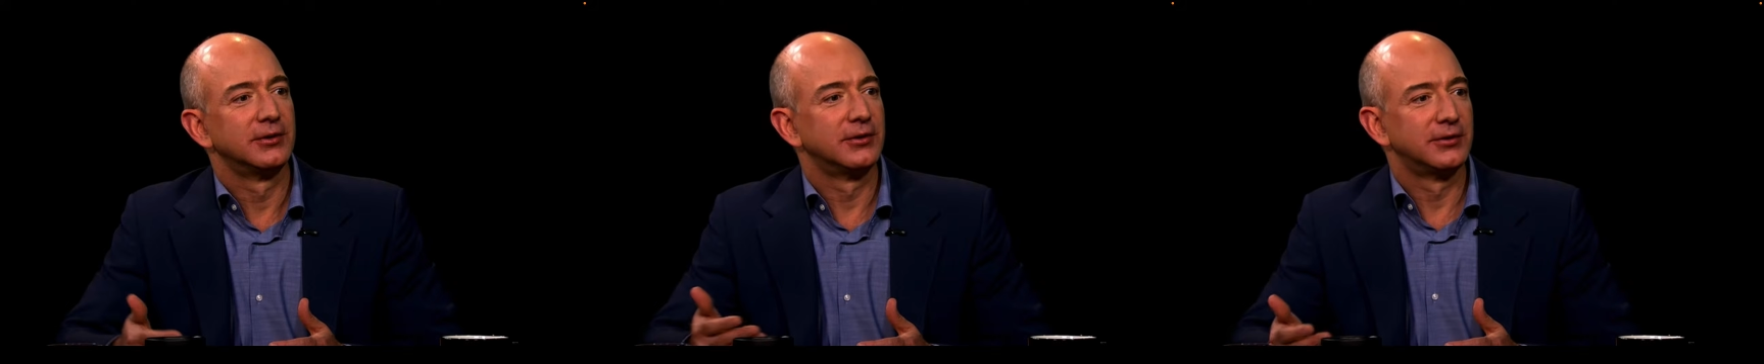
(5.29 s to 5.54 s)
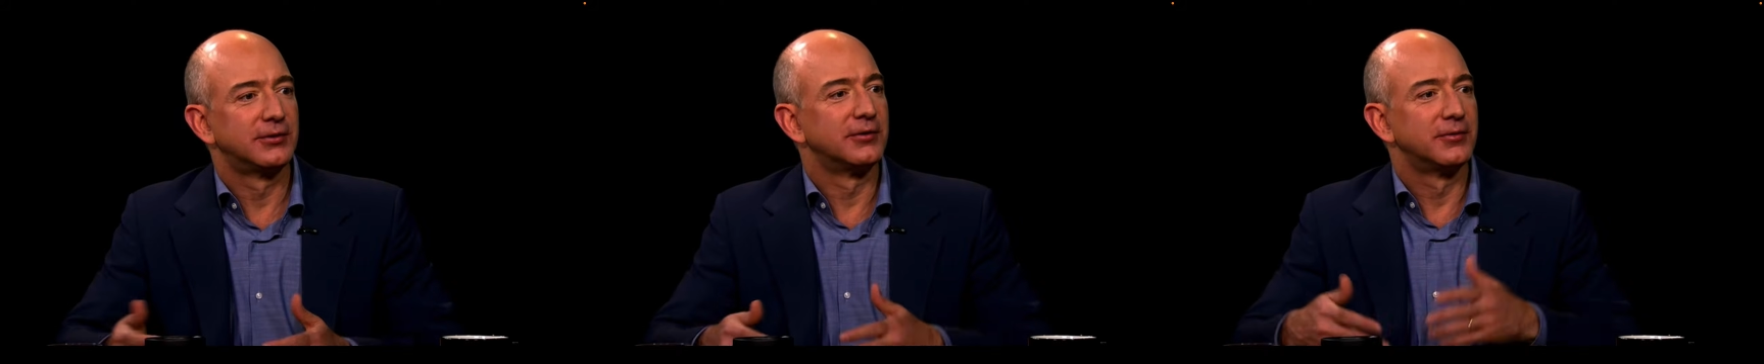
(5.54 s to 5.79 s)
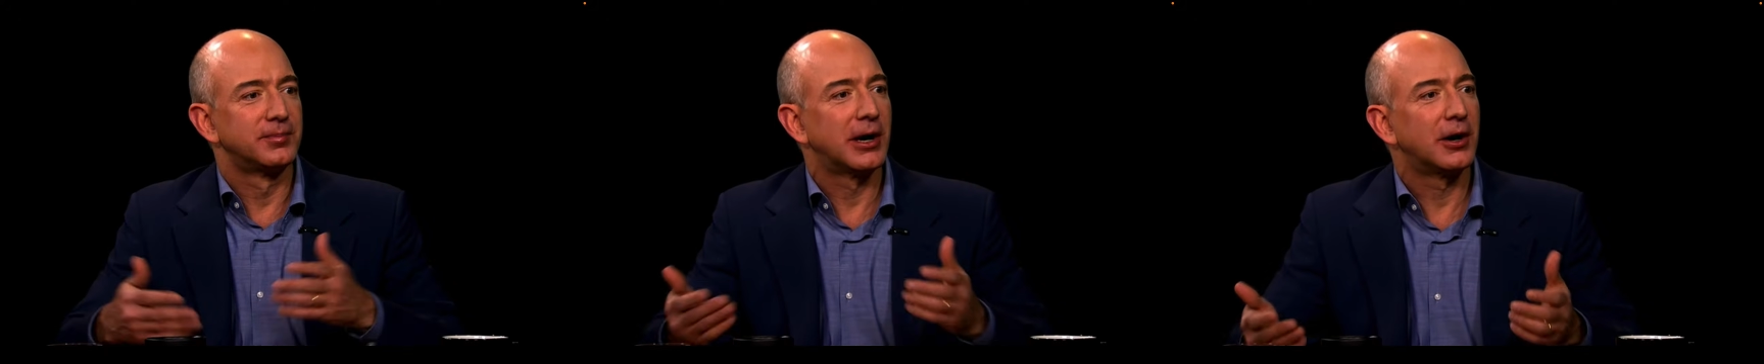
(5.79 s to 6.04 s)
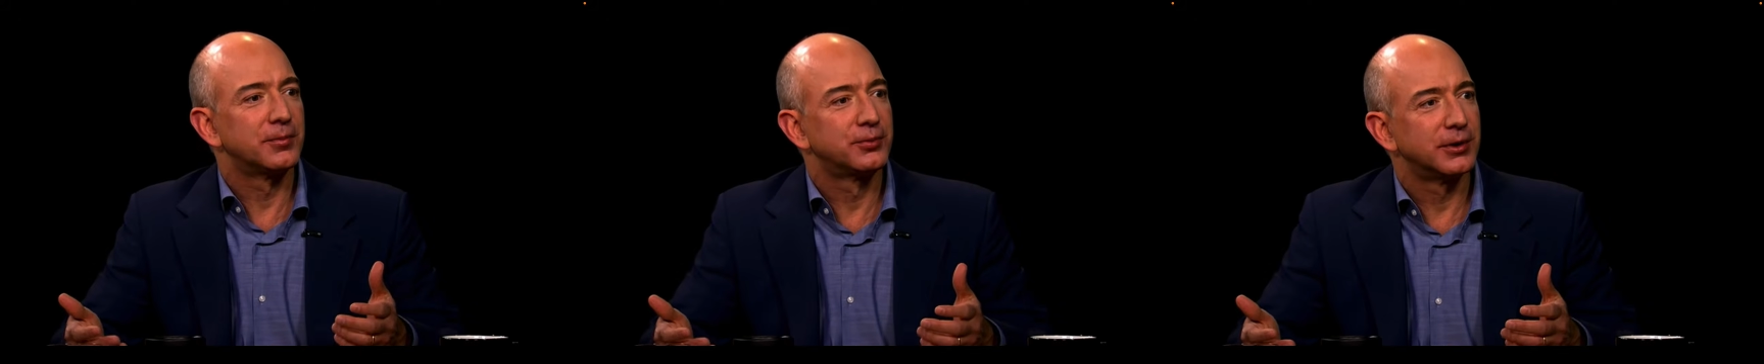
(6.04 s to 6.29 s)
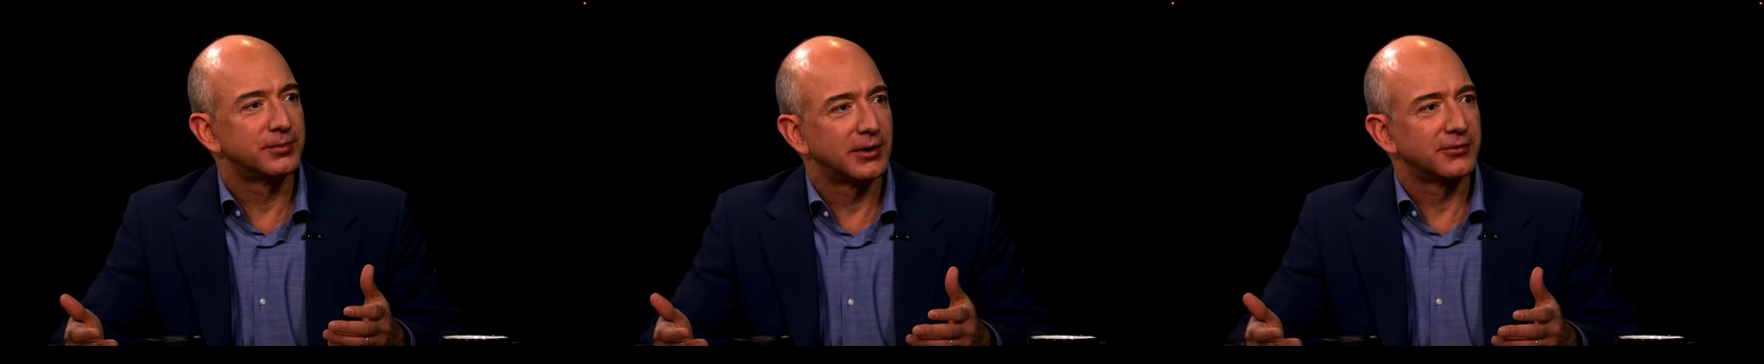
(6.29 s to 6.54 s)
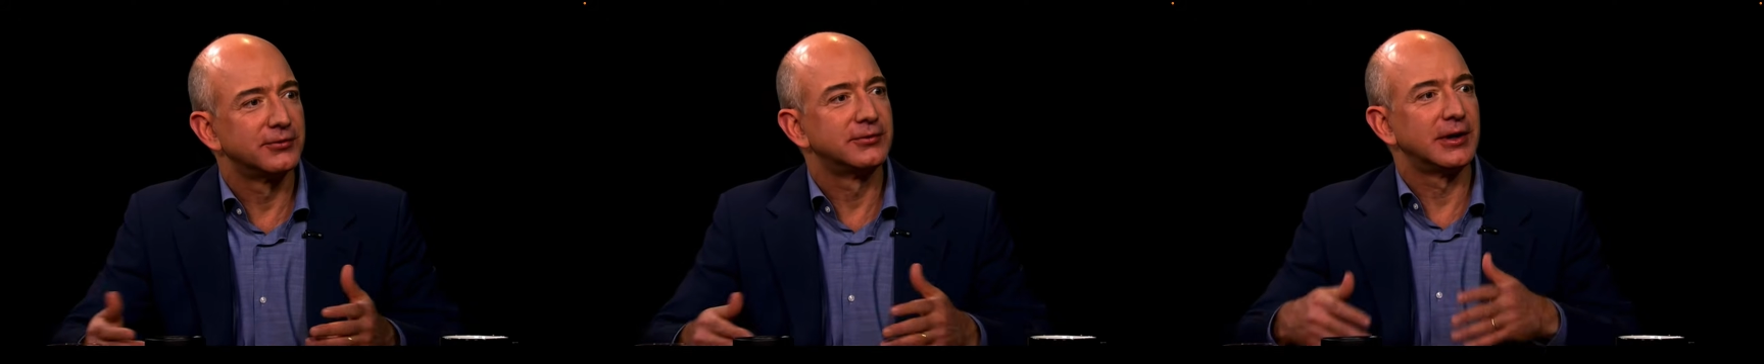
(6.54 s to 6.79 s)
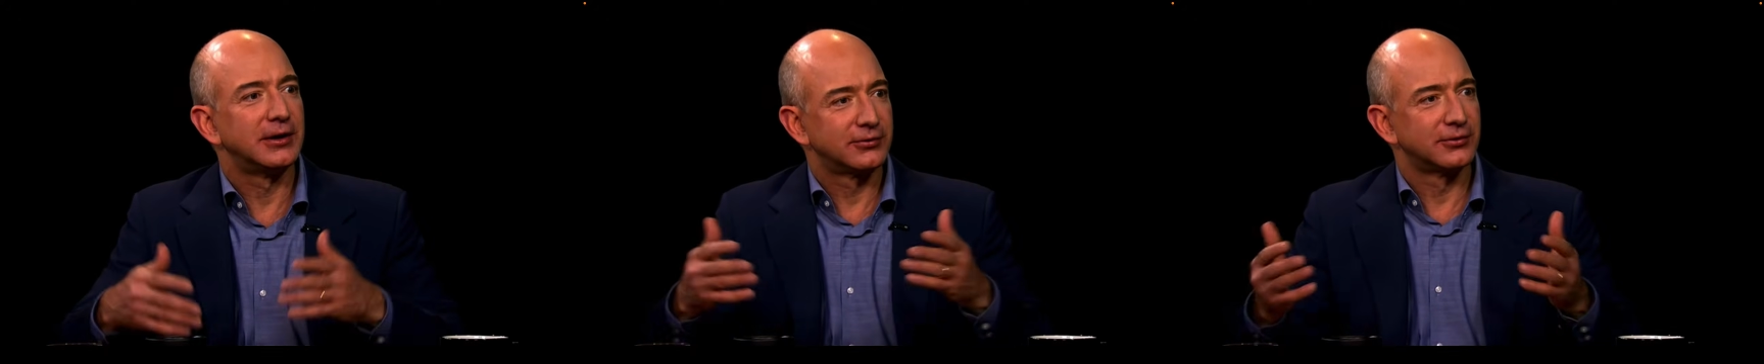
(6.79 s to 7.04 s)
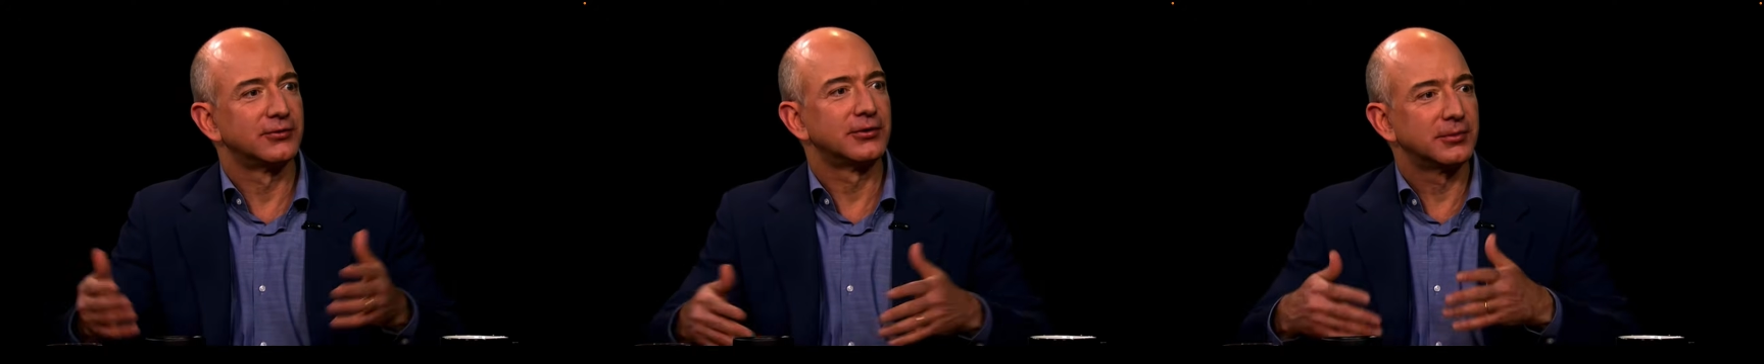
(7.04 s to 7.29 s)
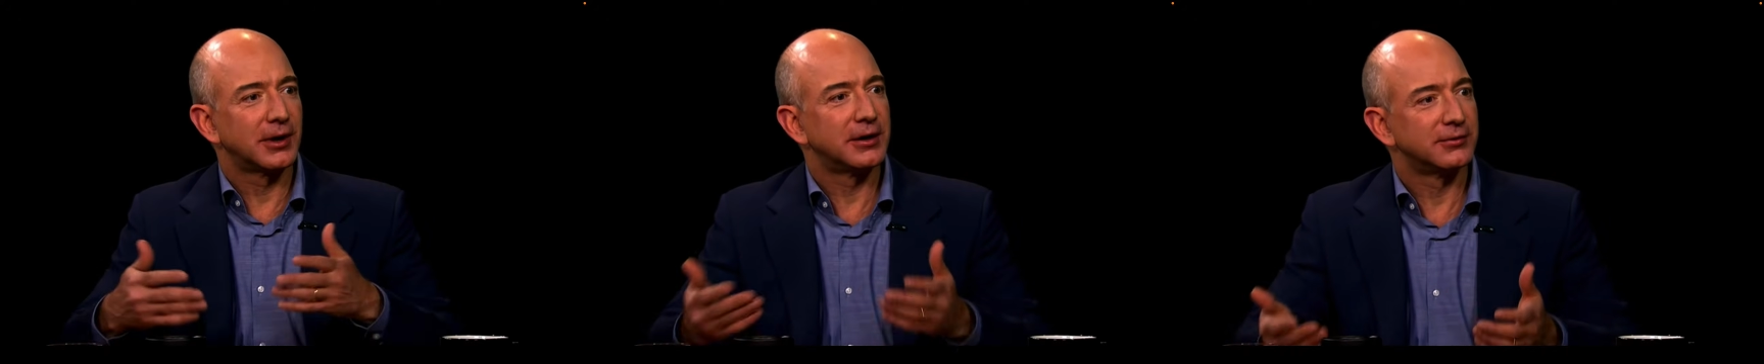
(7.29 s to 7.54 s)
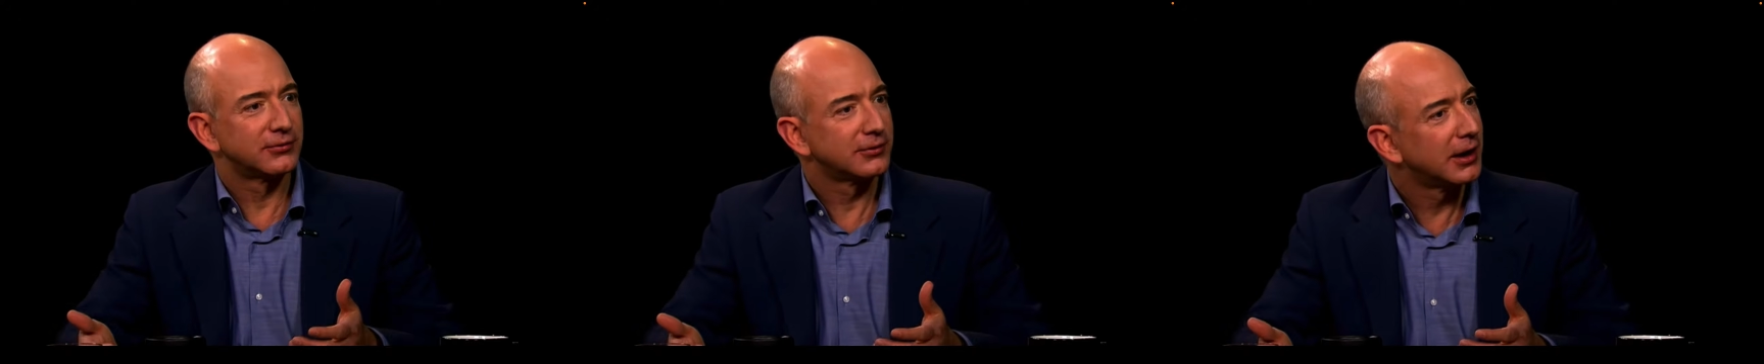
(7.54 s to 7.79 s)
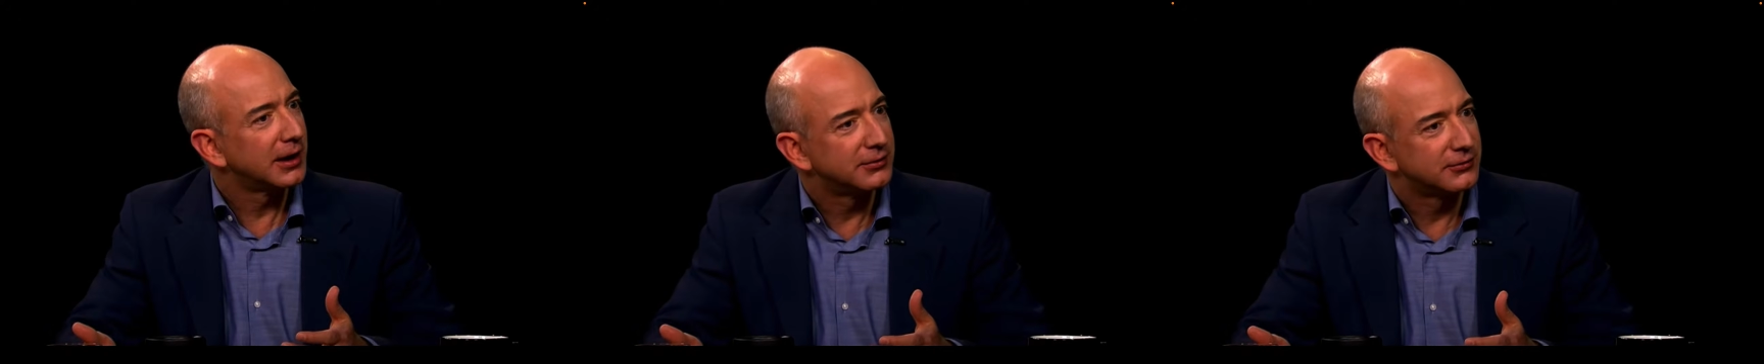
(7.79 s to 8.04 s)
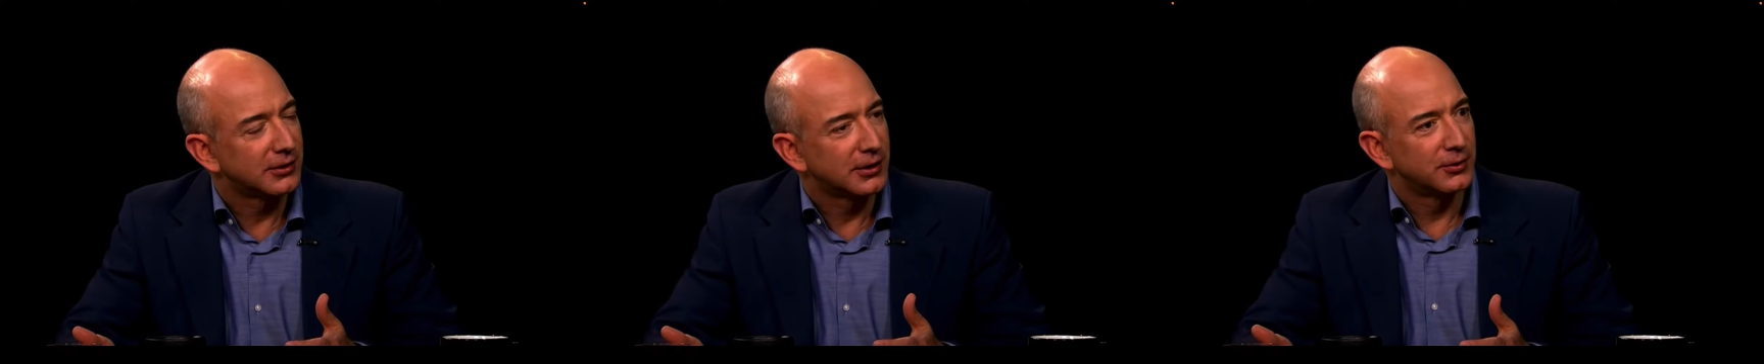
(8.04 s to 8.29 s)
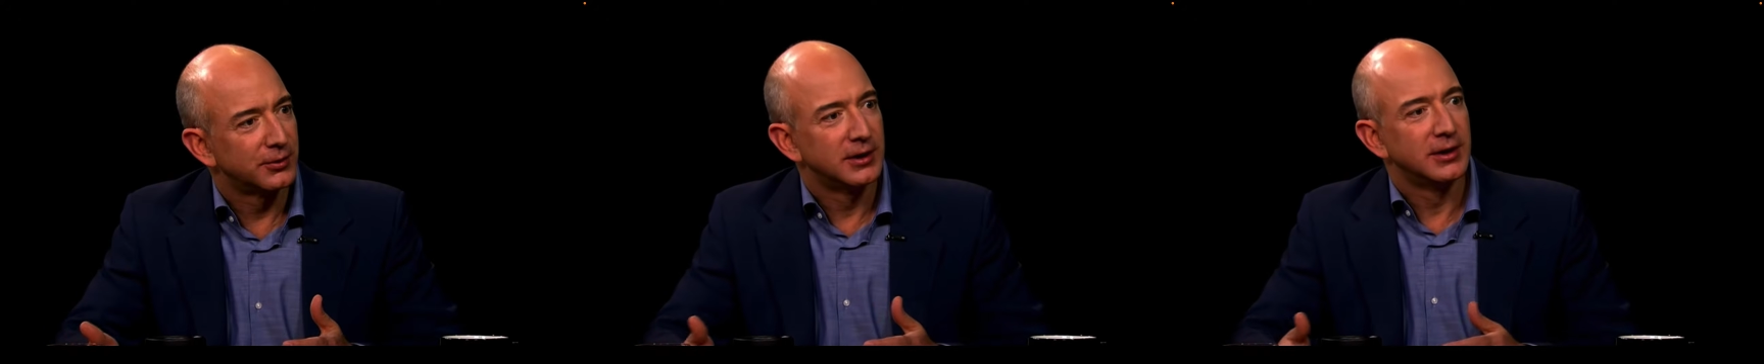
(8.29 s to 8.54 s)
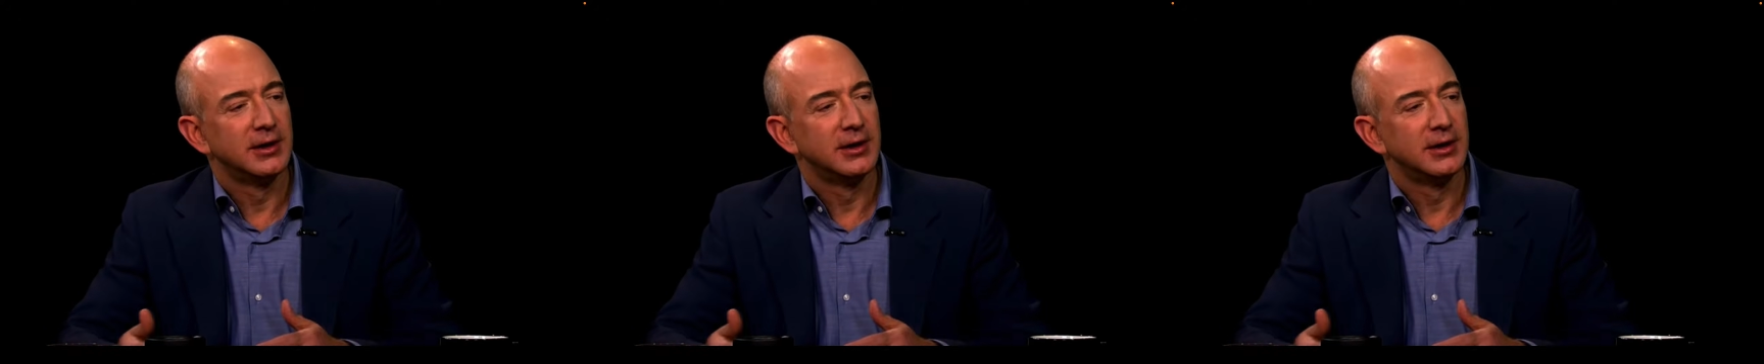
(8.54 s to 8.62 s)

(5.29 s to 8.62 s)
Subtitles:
they say, a PowerPoint presentation or some kind of slideshow.